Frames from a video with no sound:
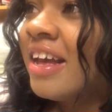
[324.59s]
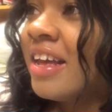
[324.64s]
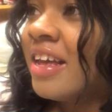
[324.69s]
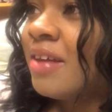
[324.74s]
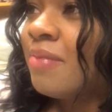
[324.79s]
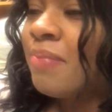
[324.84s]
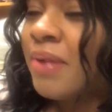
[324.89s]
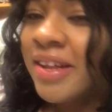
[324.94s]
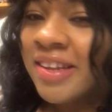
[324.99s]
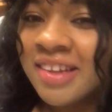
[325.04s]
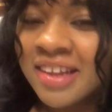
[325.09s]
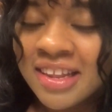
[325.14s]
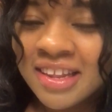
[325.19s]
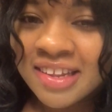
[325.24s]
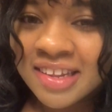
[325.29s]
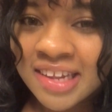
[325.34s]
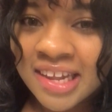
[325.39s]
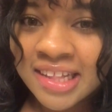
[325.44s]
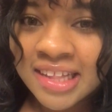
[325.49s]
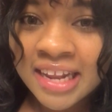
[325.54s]
He
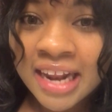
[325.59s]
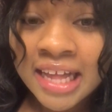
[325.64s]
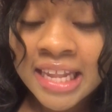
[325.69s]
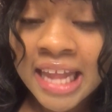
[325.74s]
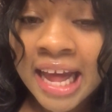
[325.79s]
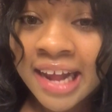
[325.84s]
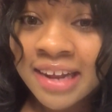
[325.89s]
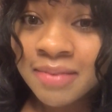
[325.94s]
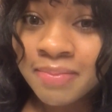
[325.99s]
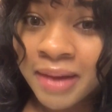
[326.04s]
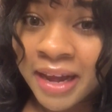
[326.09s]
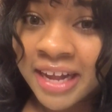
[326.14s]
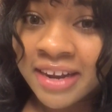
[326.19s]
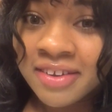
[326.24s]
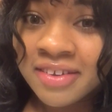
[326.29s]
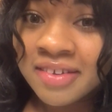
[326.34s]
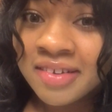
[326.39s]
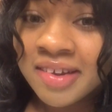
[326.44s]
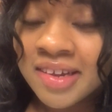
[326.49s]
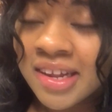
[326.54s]
basically said that I lack
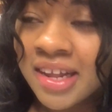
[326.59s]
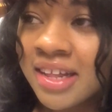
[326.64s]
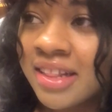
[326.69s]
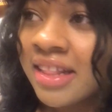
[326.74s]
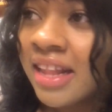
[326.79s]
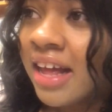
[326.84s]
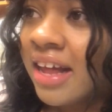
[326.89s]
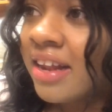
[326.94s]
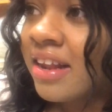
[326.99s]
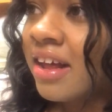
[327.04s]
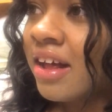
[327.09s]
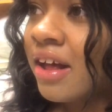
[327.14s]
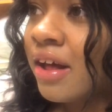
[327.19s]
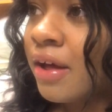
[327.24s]
manners and that